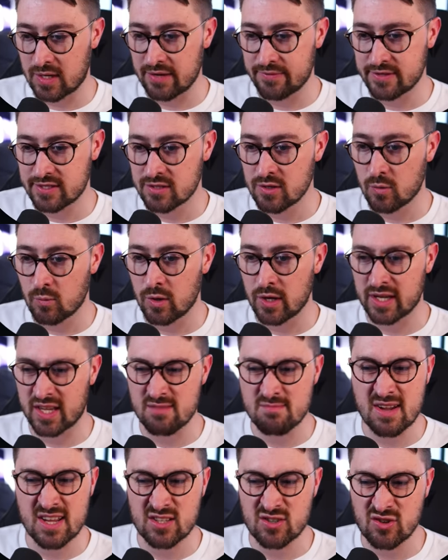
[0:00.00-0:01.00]
If it's not working,
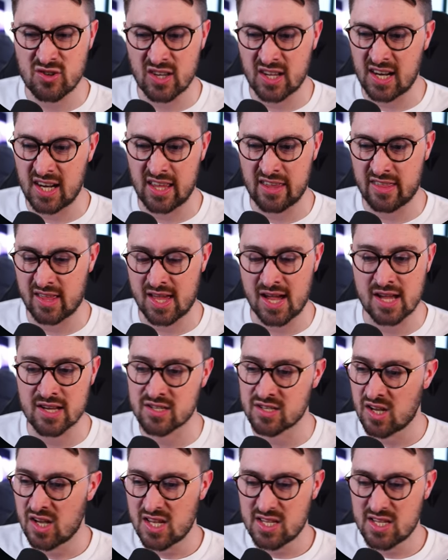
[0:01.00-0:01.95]
make sure you clear the cache.